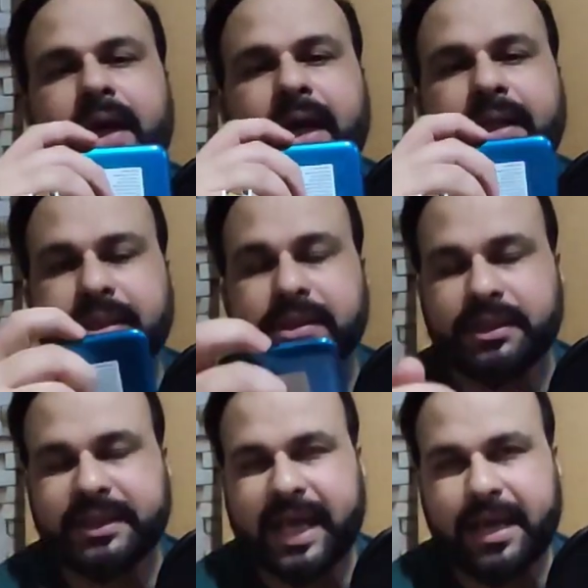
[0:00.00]
and there is a
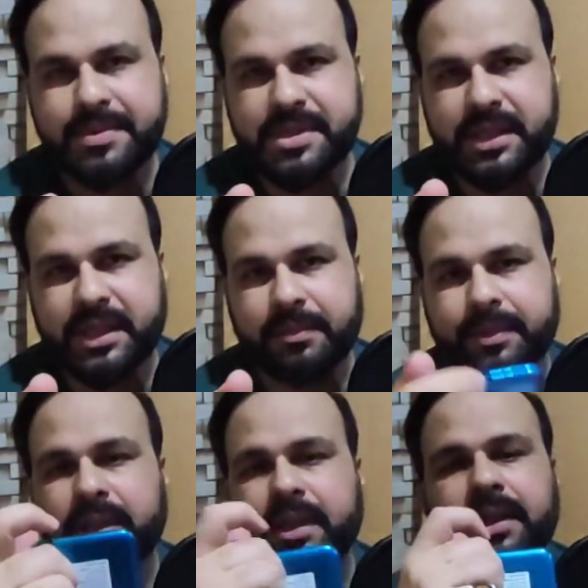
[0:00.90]
Type-C
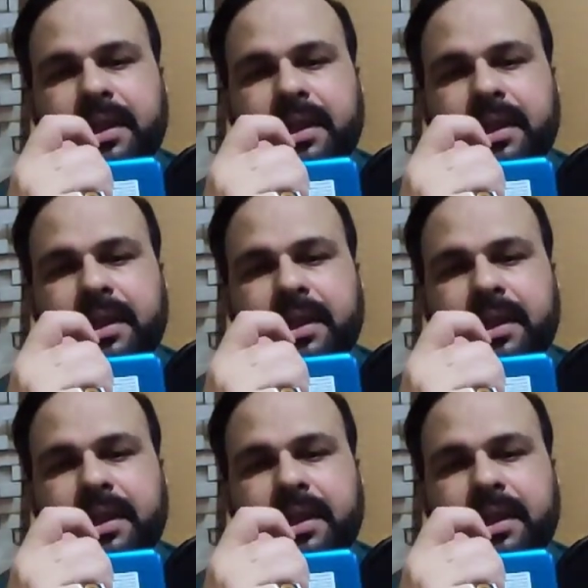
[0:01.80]
cable.